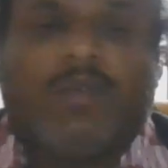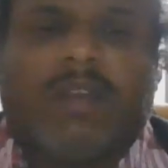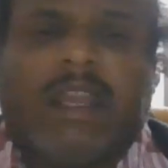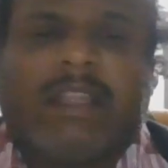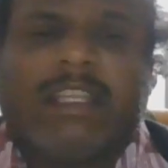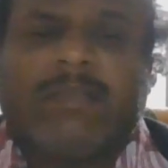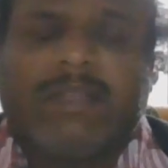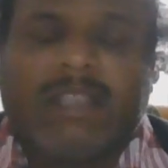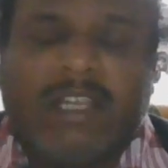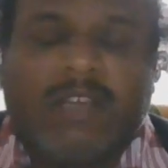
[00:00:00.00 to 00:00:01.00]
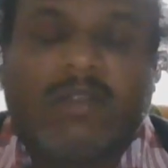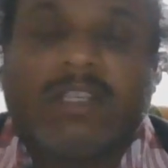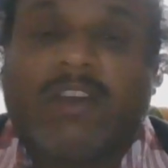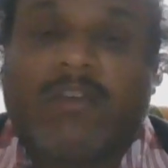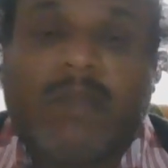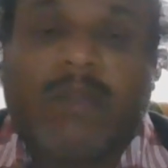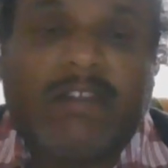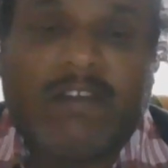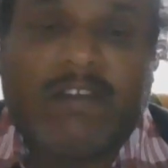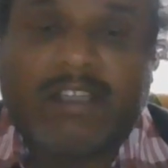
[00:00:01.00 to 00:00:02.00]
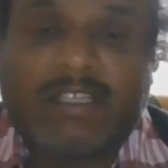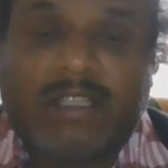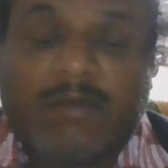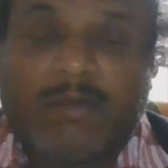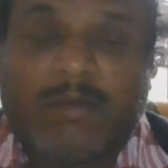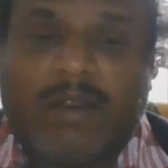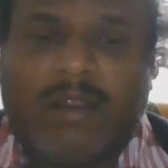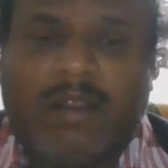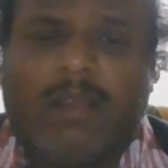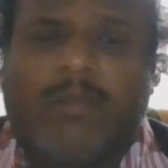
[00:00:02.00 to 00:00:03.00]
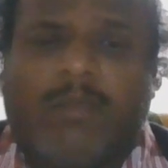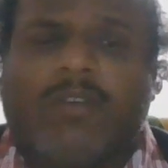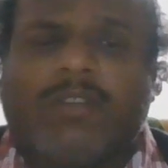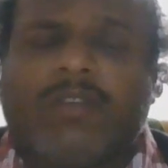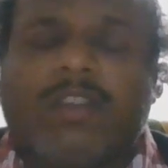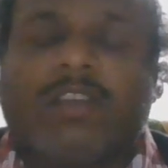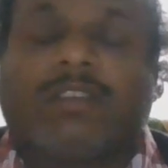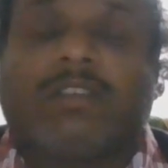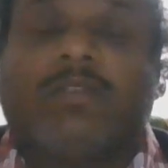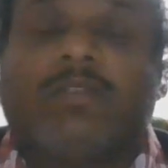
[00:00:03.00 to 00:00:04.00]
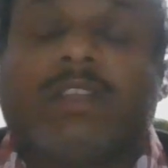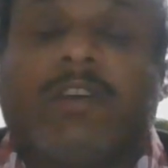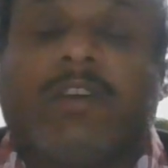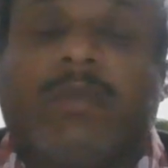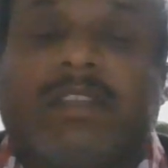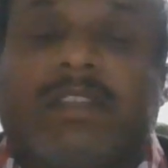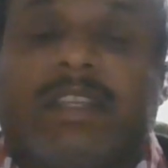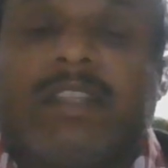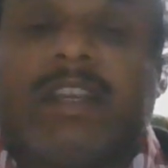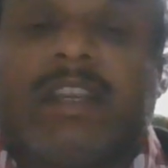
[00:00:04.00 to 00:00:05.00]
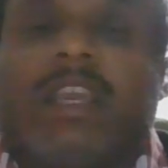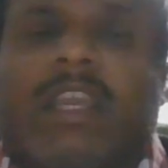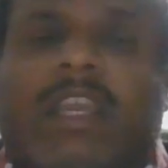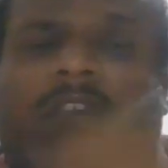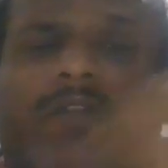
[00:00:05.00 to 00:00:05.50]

Like this, basically US government never trust the people, because US government says that if